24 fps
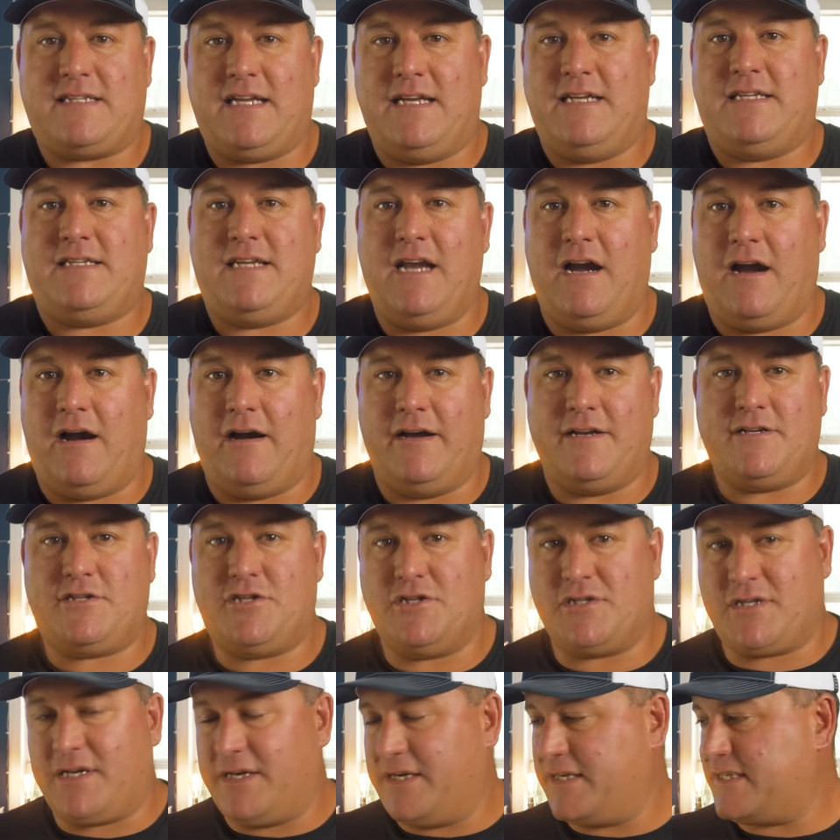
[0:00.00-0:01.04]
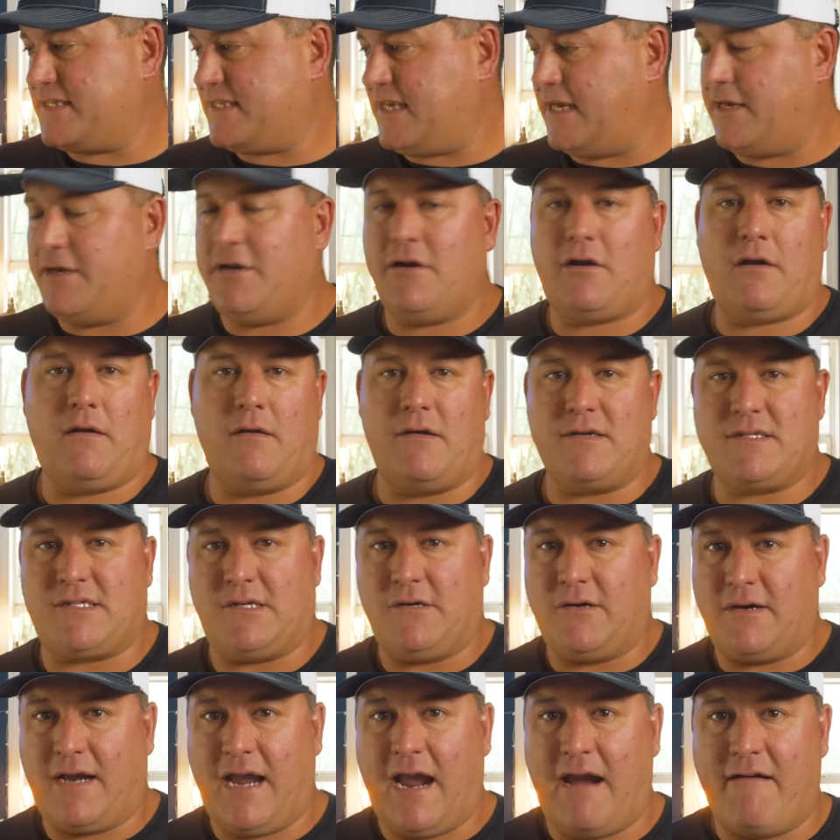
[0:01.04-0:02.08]
C C R, it's just going to sit in your closet
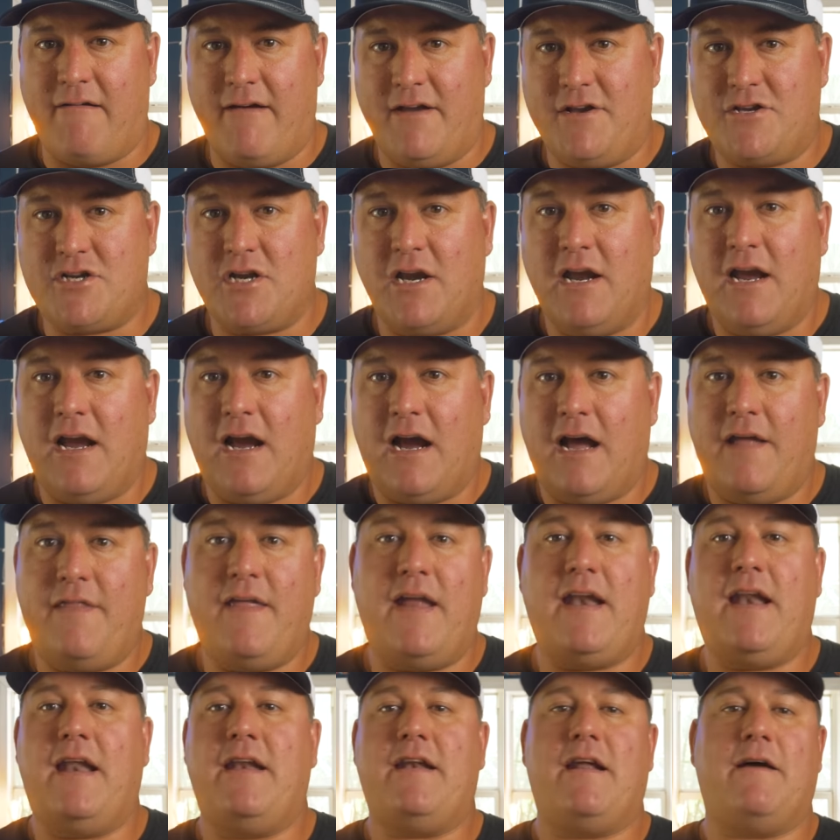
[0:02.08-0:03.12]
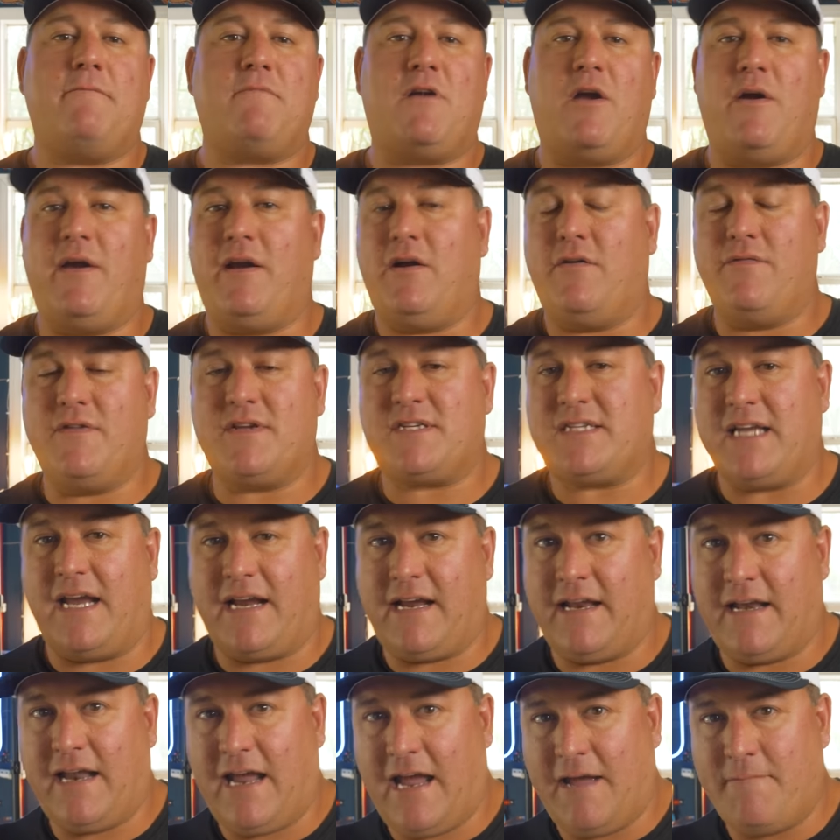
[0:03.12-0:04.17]
or garage and then end up going on the
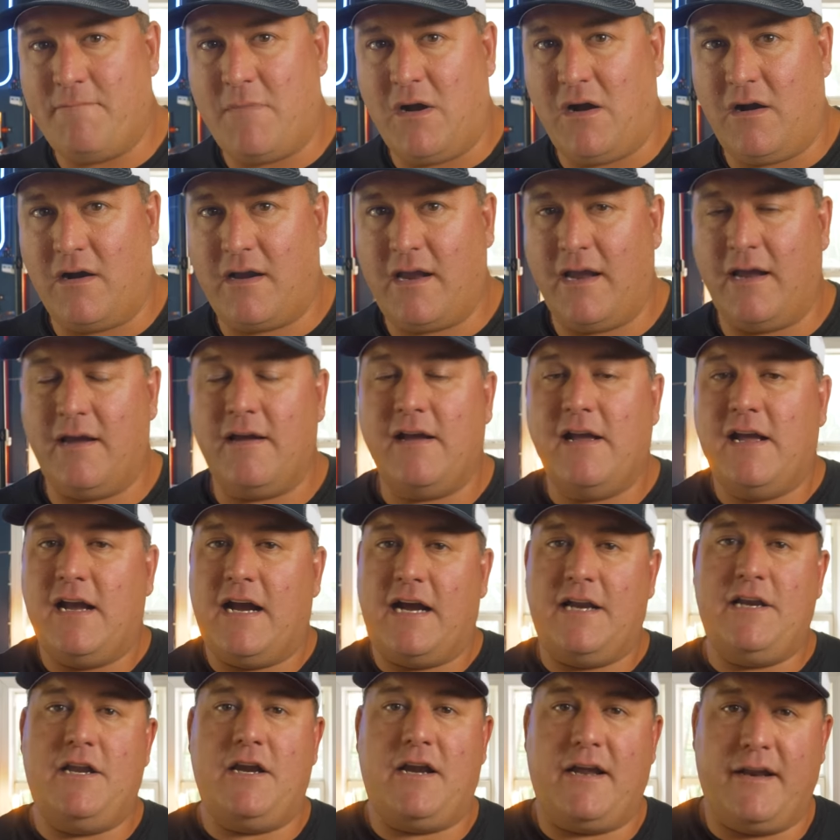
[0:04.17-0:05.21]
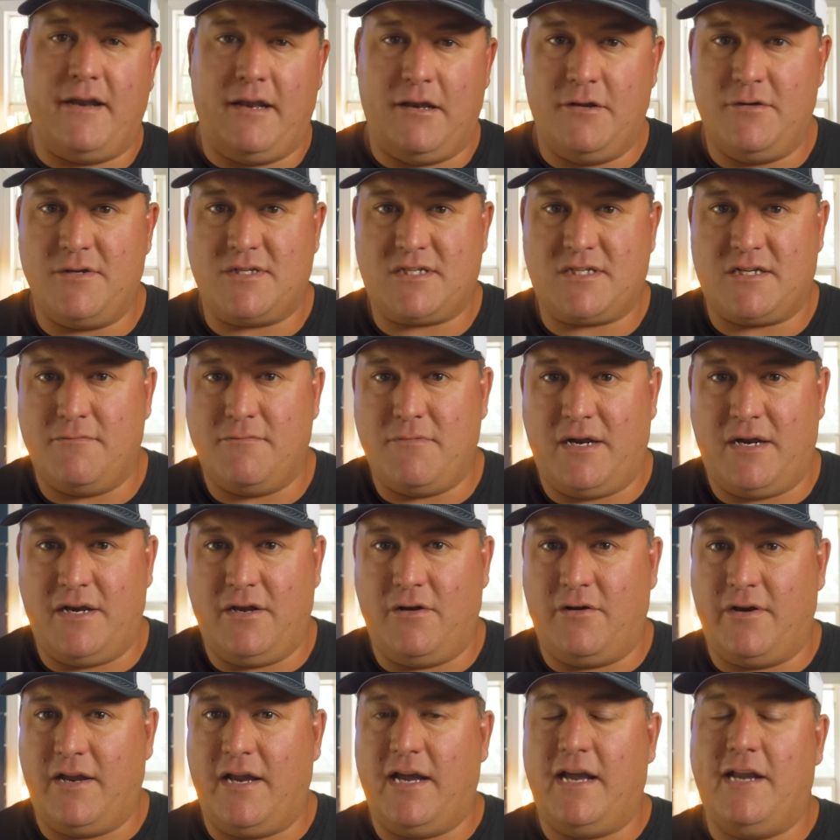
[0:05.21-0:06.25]
second-hand market, and you're going to lose some money
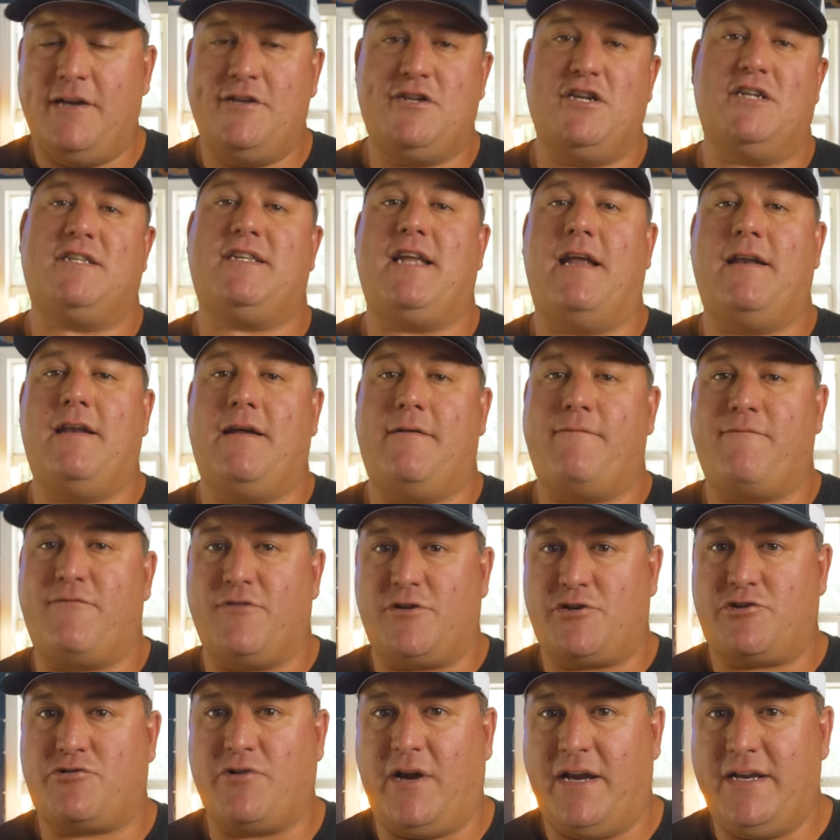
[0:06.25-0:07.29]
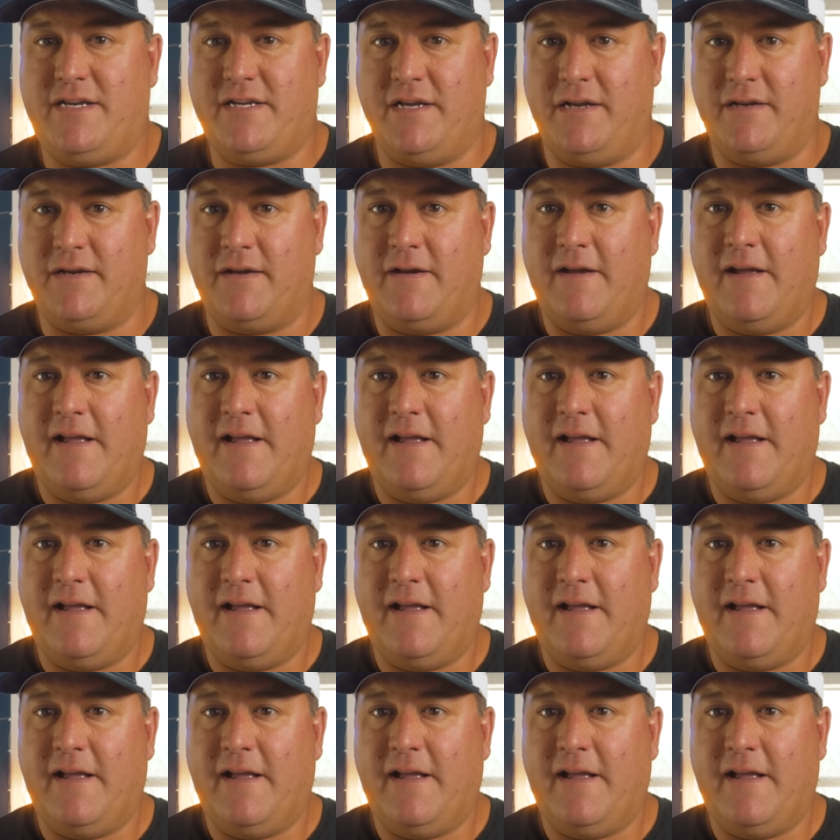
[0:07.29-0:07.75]
on it and just end up frustrated.